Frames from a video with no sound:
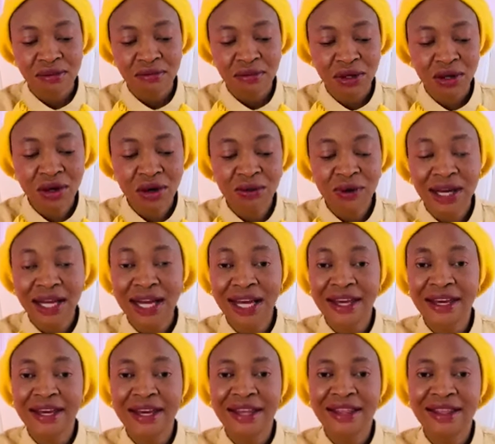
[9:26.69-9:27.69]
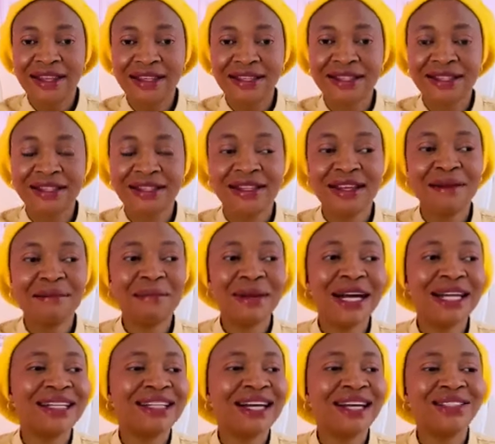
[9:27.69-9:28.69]
Because when I hear this, the
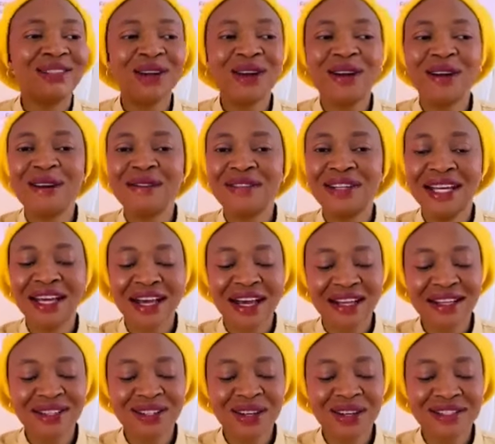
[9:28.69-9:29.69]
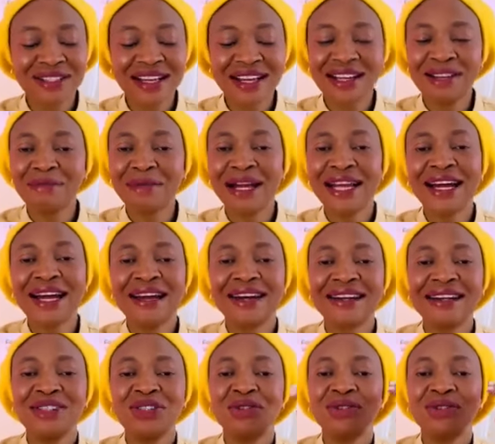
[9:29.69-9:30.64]
man that all of them are just admiring,